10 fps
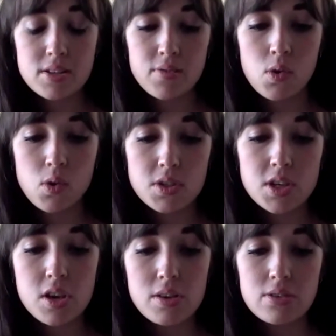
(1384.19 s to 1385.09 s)
of course,
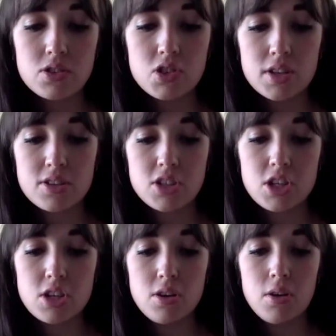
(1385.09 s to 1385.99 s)
used just
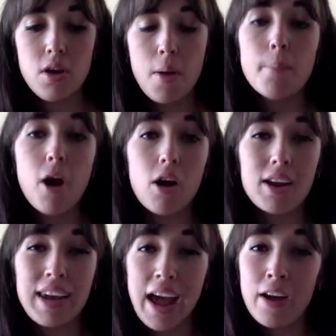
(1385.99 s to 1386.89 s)
to mark
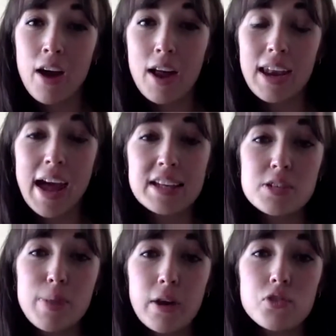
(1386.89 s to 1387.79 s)

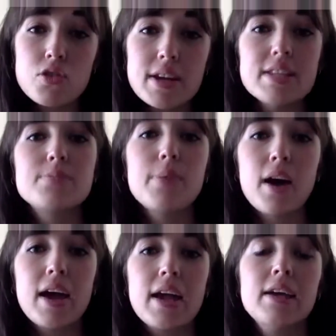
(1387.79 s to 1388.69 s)
land boundaries
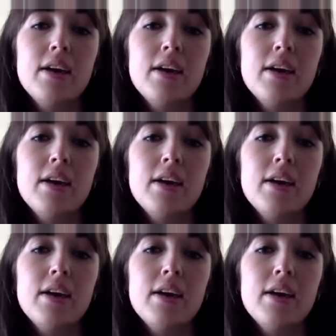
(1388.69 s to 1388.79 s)
for